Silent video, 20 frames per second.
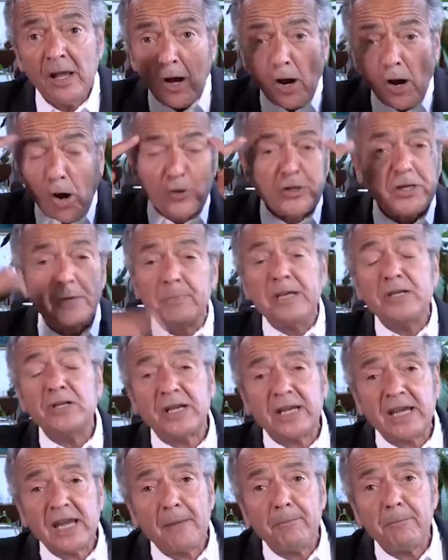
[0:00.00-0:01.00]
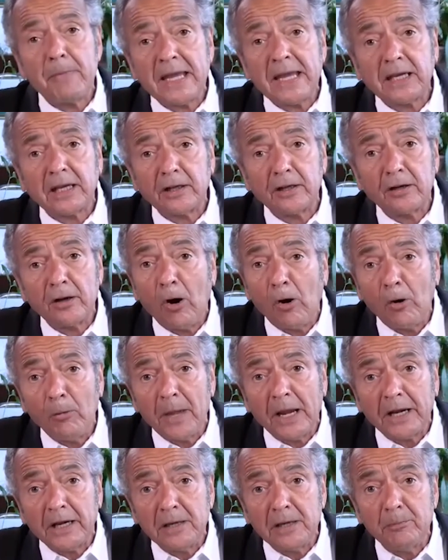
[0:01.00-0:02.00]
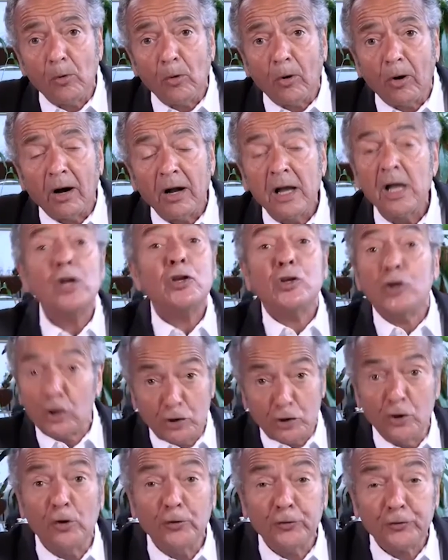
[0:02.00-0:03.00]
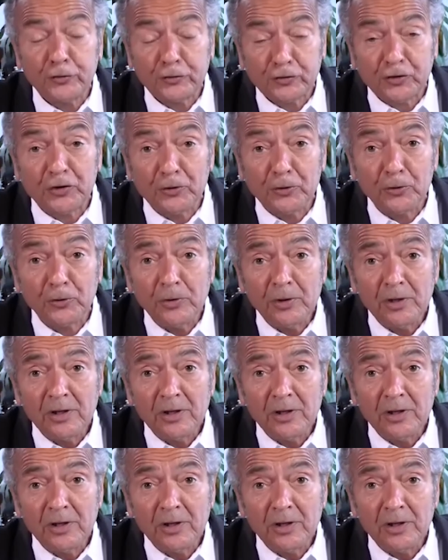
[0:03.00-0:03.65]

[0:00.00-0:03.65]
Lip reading: Oh, you mean you can't make it at home anymore? You used to.